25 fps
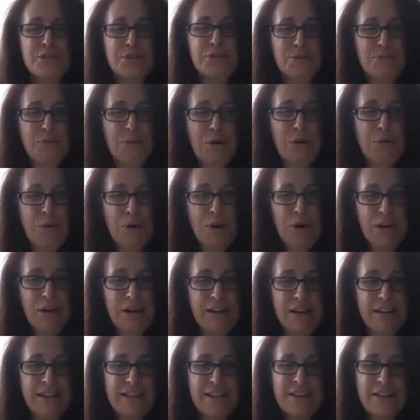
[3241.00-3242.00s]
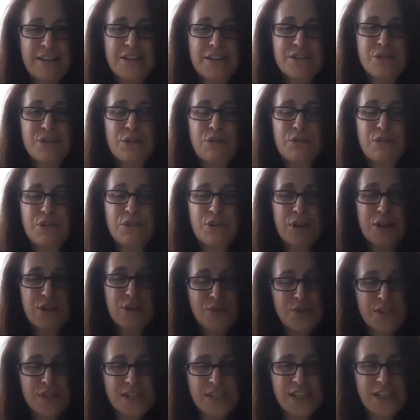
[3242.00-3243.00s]
do more work. So if you're
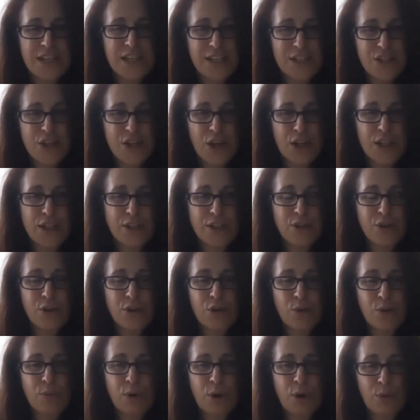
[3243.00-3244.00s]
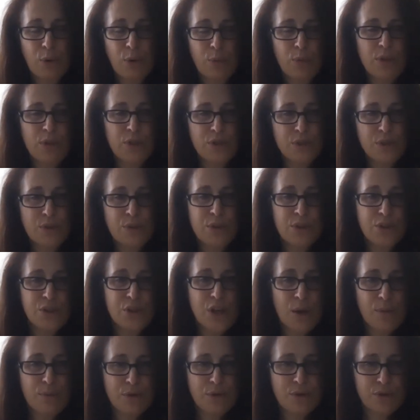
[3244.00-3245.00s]
interested in talking to her about what we do with
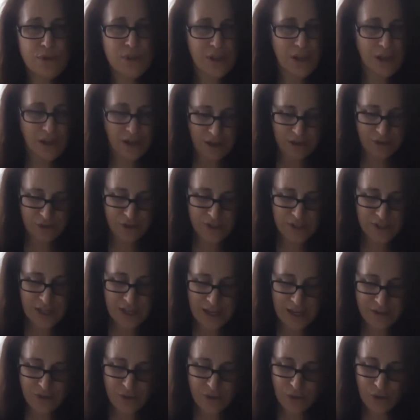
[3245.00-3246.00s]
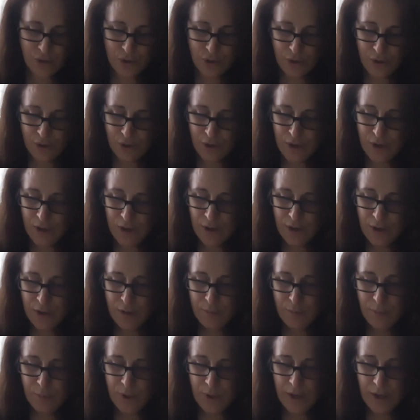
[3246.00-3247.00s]
chapters, just ask her.
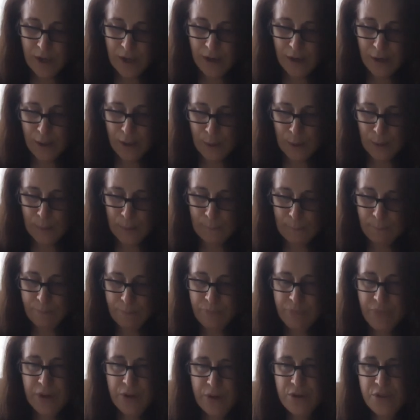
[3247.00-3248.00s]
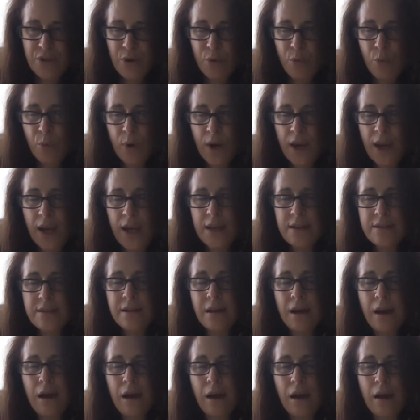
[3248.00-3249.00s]
But there's a way
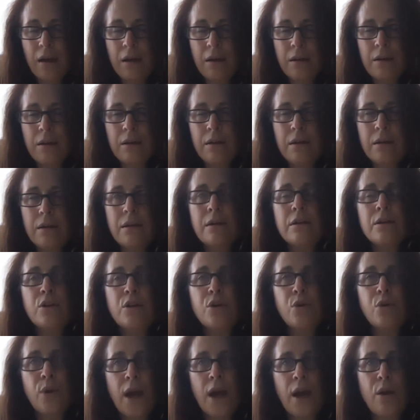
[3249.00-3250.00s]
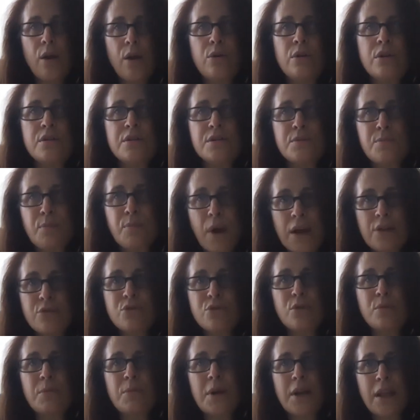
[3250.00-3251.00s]
to uncrowd
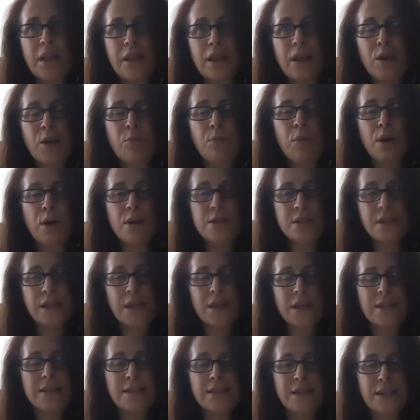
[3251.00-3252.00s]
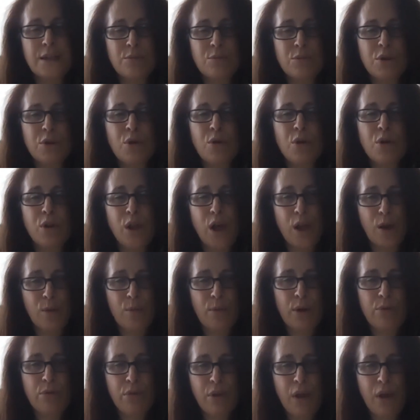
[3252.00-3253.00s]
Spectrum, and I think Marta and team know a lot
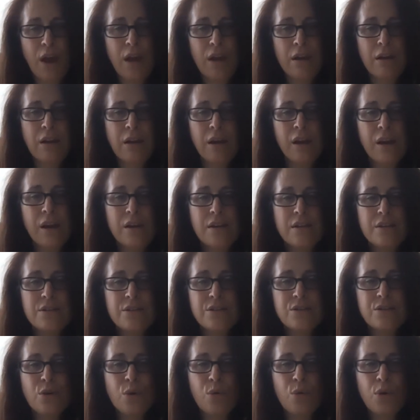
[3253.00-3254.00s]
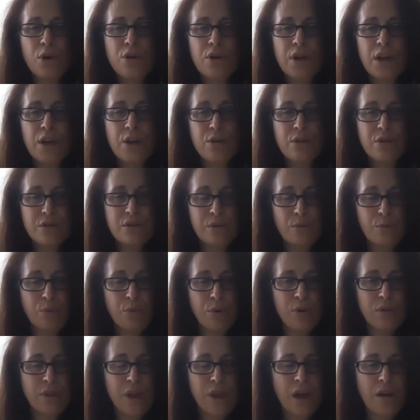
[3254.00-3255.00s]
about that. So we're here to
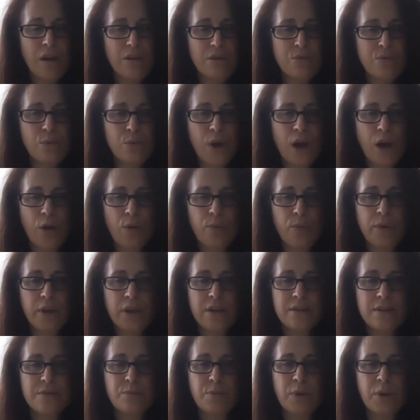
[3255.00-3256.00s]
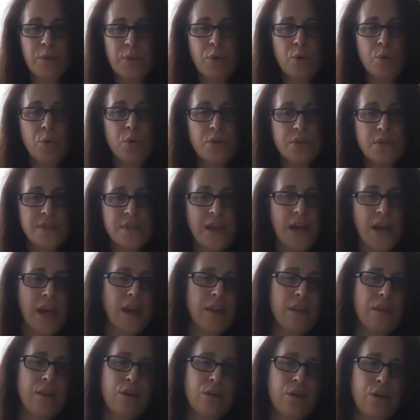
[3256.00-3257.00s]
support that as well, because people will
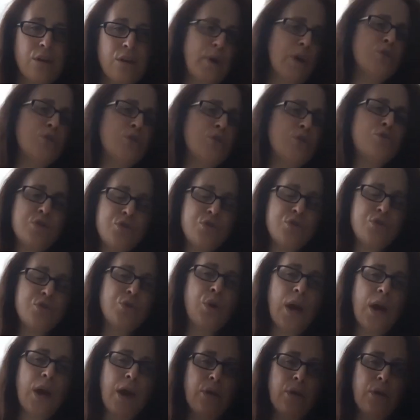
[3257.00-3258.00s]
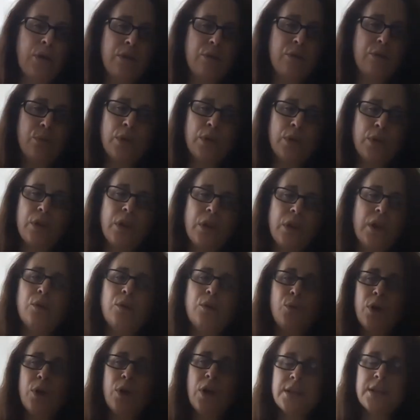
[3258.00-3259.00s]
say the Spectrum is too crowded. Well,
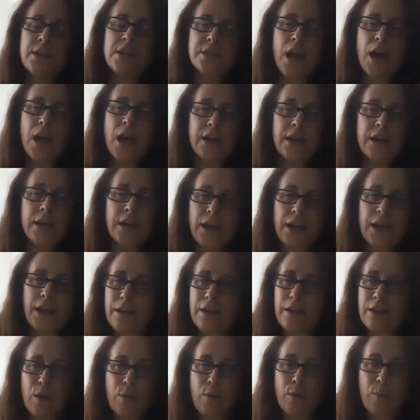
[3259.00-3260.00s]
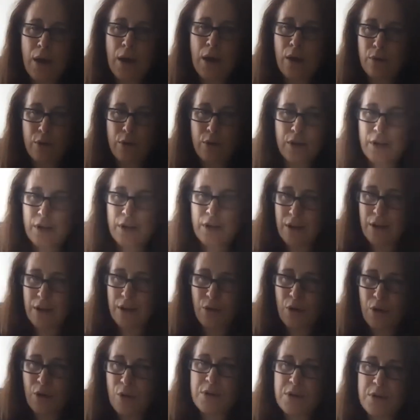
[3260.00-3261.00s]
we're not talking about an
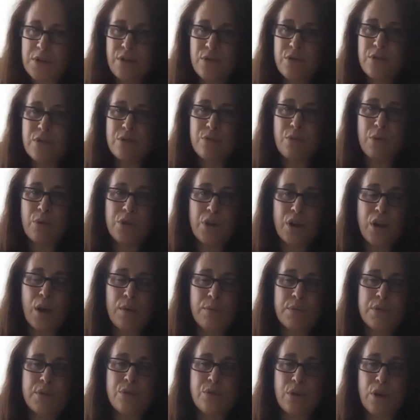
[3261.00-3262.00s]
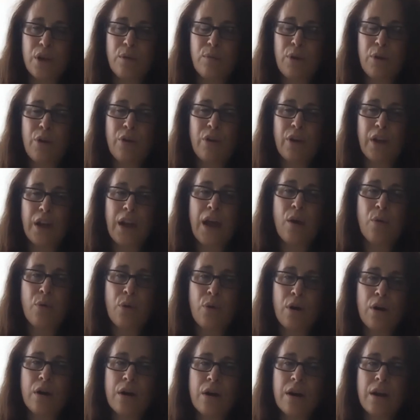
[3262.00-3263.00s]
enormous use when it comes to a community
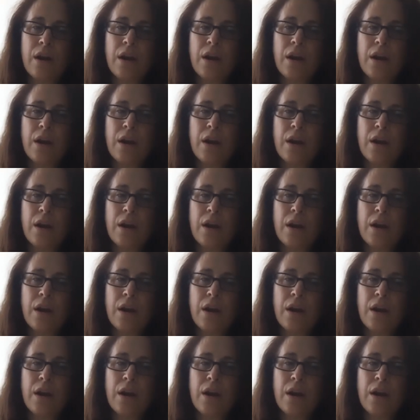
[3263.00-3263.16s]
network.